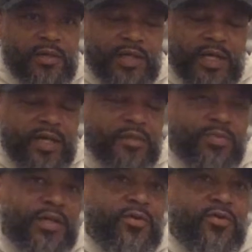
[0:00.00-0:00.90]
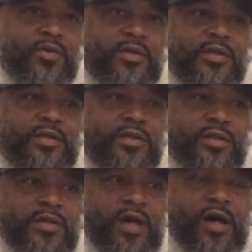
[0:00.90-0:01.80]
We can't depend on
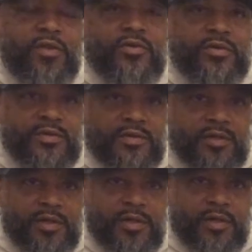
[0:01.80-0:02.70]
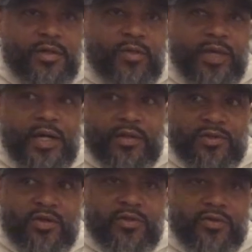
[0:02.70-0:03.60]
others, we got to start